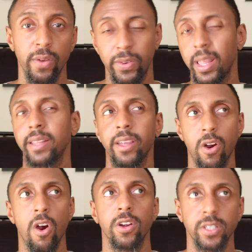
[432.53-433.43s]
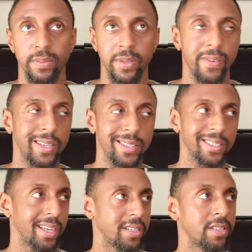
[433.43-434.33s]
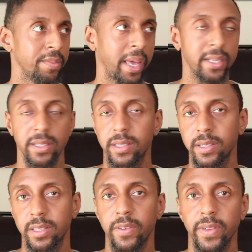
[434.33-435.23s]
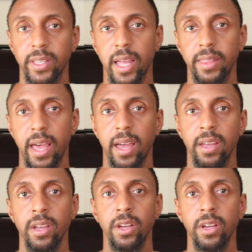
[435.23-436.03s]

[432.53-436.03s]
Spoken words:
I feel like there are some devices like some Asus and stuff like that,